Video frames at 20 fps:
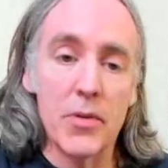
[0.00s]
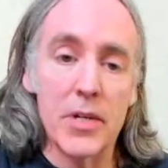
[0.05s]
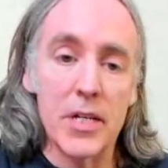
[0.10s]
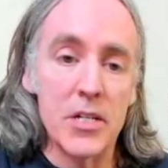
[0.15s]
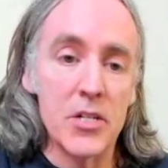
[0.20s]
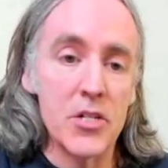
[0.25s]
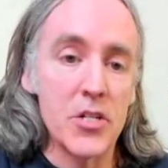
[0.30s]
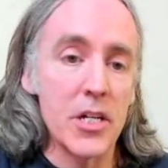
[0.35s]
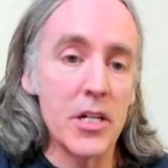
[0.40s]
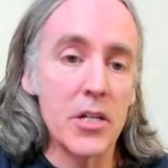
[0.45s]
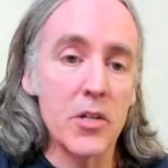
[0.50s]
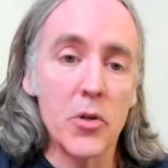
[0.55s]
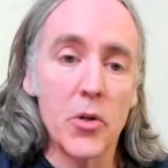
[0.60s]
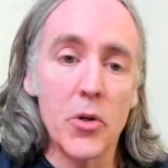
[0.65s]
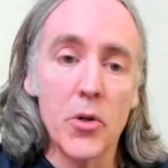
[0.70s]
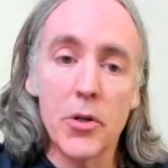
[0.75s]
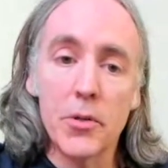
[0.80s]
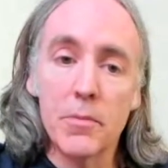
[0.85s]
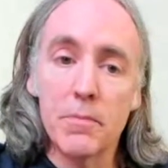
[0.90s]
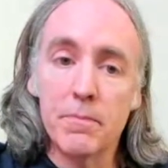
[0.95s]
on a G
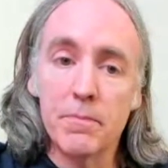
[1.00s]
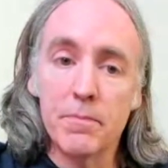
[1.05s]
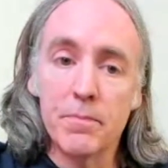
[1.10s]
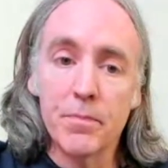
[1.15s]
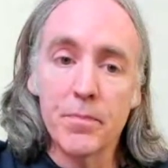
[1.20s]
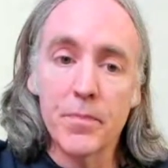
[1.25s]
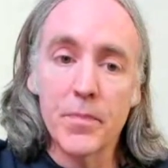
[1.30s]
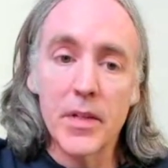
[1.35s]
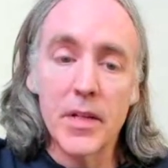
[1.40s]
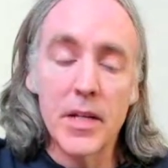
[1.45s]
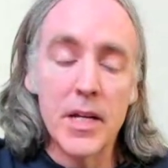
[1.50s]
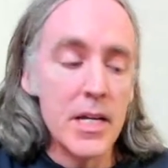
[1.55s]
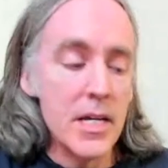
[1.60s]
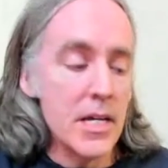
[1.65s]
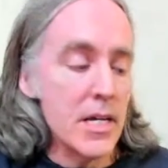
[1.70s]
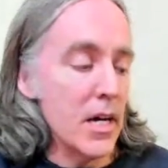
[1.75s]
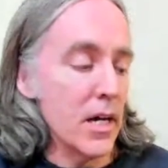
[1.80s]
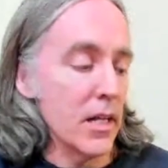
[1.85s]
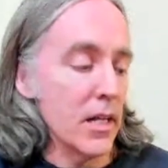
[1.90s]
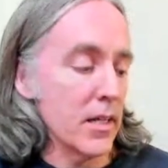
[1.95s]
chord,
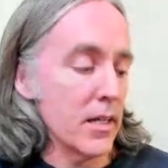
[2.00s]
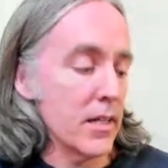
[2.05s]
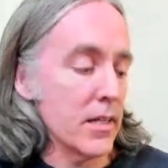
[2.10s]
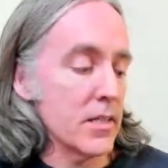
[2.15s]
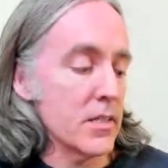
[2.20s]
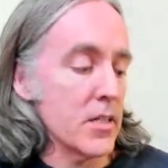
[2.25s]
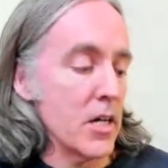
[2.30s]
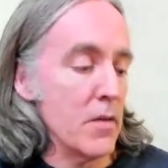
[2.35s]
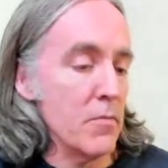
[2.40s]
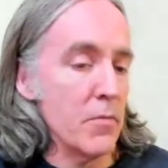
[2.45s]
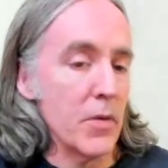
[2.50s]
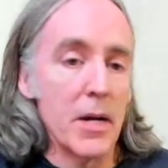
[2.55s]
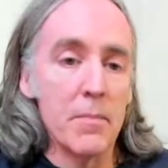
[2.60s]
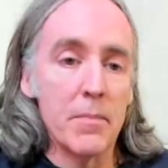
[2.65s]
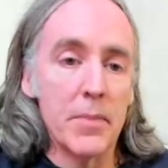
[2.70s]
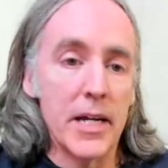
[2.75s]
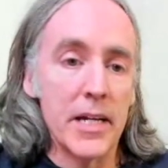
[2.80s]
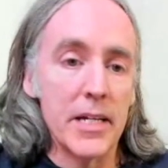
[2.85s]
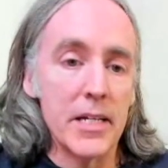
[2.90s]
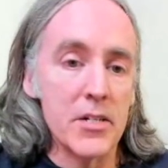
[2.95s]
a lot of the time when I'm
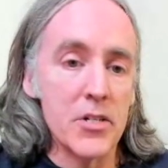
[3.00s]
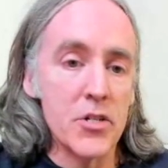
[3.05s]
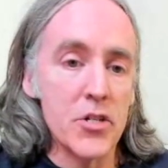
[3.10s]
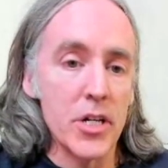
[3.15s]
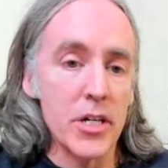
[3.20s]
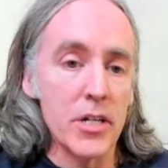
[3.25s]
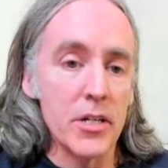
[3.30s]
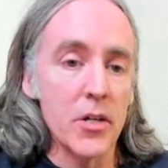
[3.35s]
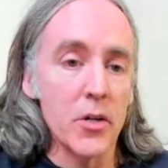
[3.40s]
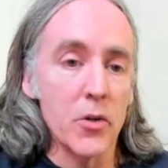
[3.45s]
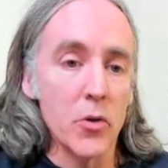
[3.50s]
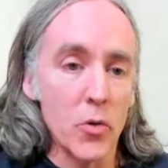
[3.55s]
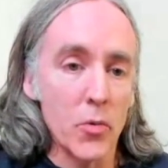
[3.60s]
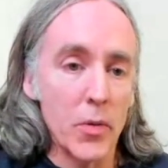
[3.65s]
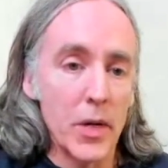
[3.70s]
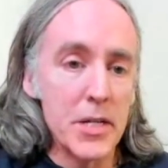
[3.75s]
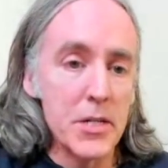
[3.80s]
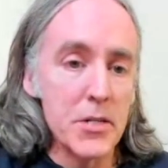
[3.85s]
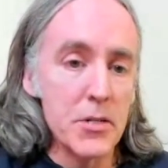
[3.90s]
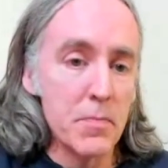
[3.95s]
playing a G, not
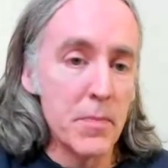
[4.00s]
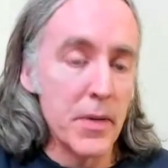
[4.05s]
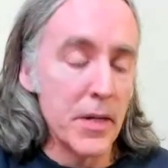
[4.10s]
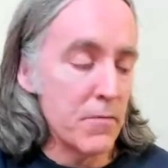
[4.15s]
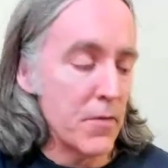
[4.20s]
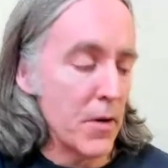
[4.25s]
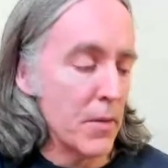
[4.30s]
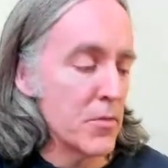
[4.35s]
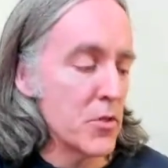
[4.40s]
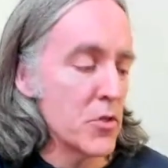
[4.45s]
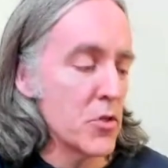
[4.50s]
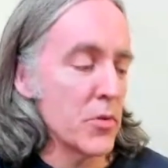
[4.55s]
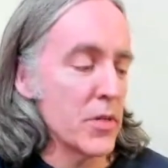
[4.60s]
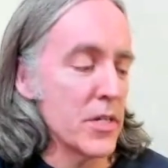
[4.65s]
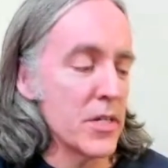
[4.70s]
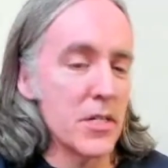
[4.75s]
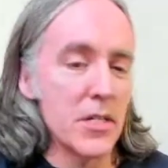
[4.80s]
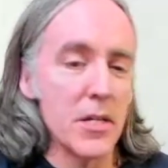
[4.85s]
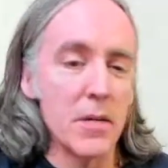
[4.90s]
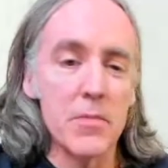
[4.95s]
always, but if I'm
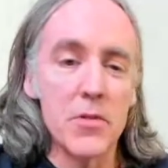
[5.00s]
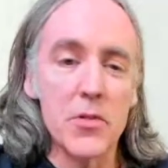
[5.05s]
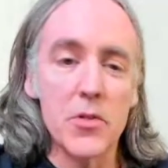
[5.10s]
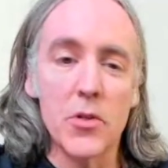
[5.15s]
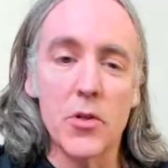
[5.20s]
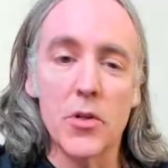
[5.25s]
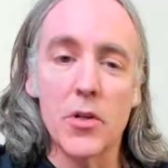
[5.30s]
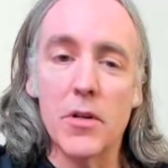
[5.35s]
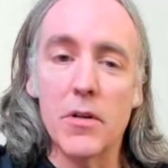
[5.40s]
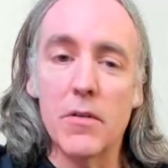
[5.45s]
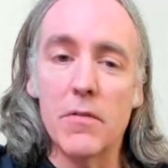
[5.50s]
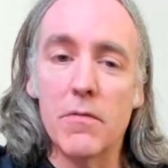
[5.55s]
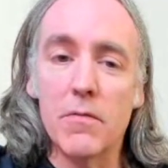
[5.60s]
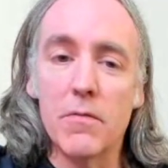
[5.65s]
doing some sort of